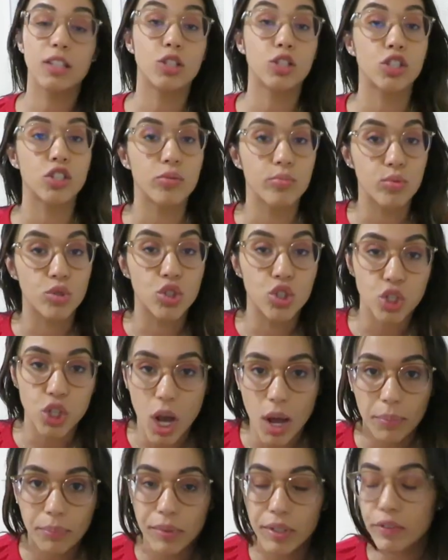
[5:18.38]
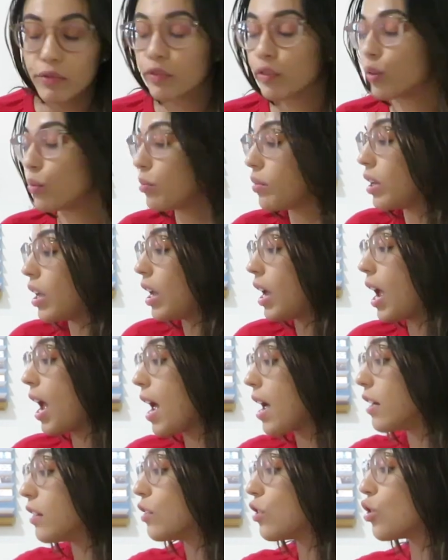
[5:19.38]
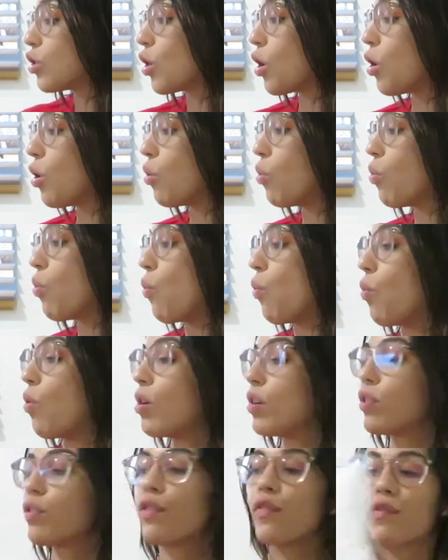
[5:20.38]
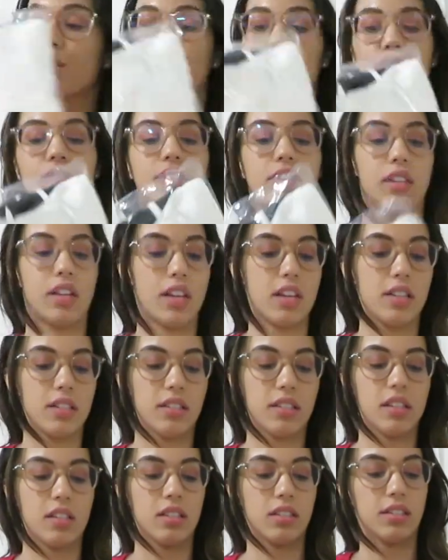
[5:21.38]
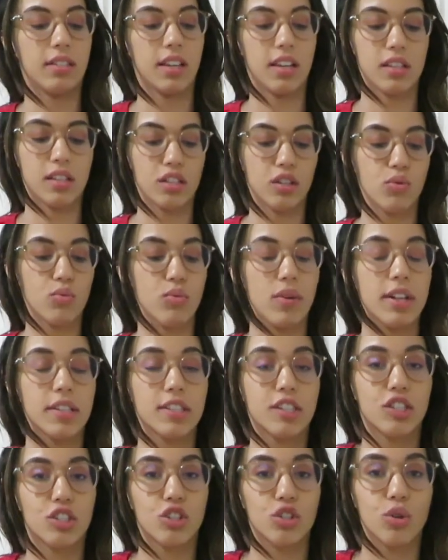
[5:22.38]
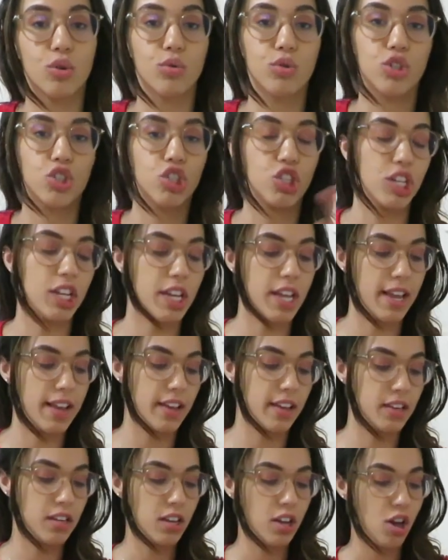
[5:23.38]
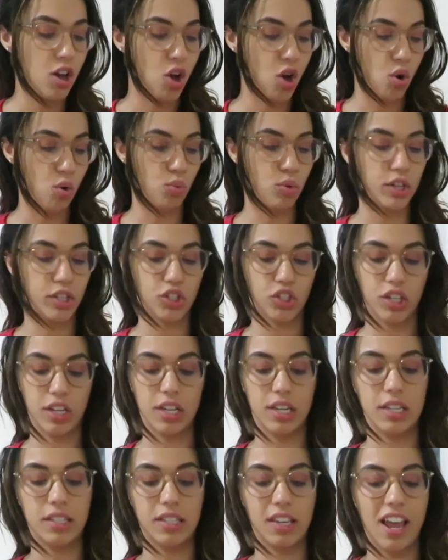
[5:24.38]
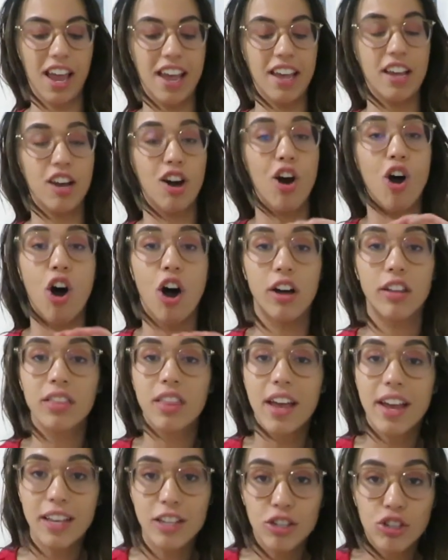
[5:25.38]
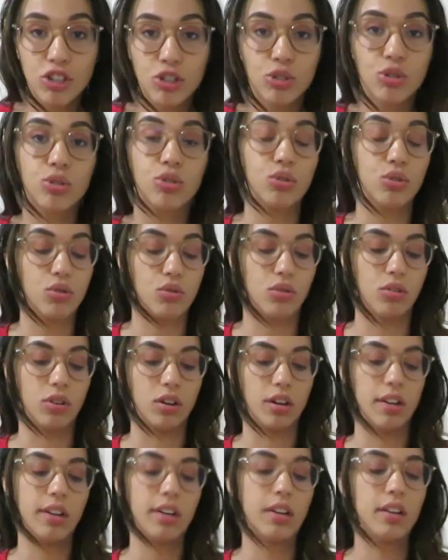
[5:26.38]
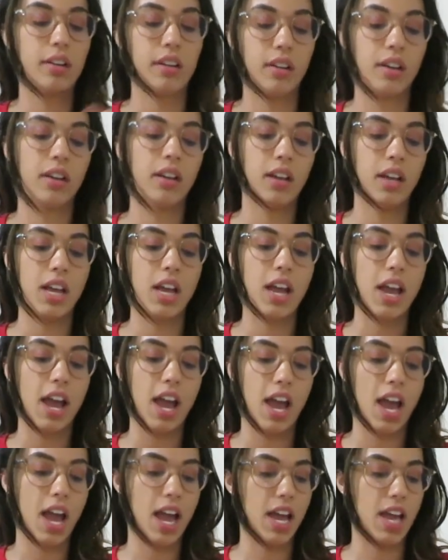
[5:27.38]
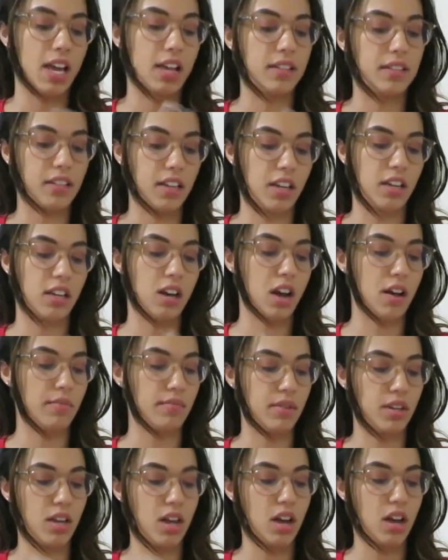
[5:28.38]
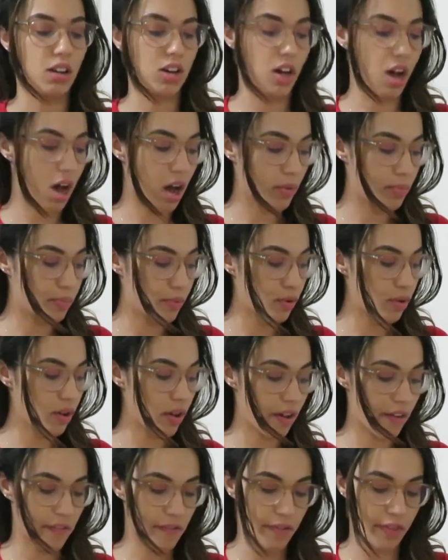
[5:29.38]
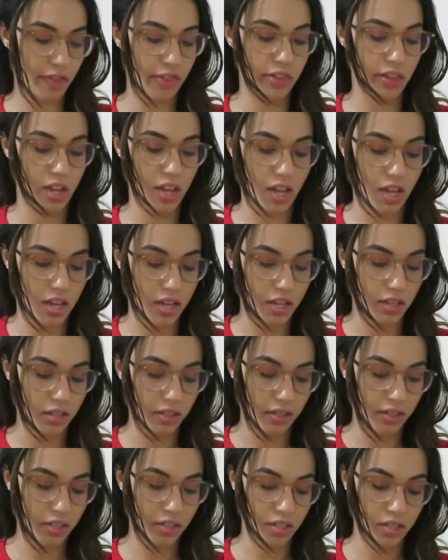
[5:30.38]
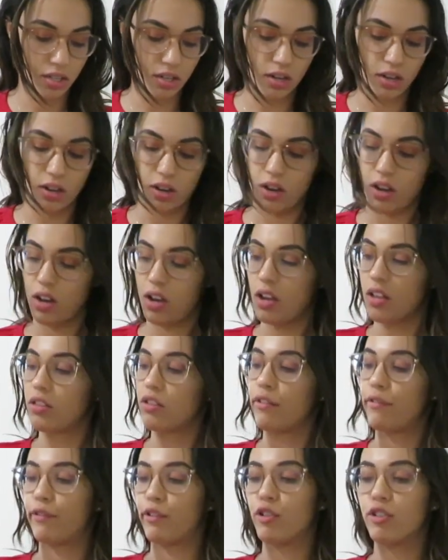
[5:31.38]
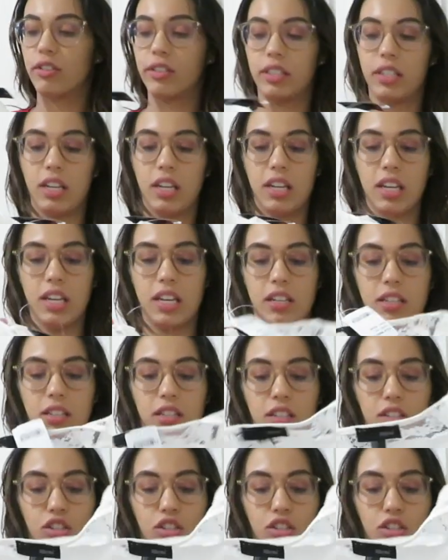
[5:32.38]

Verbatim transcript: did some shopping for me, and so one of the first things is Santa went to Shein, which is a online store, and it got me a couple of things. The first thing is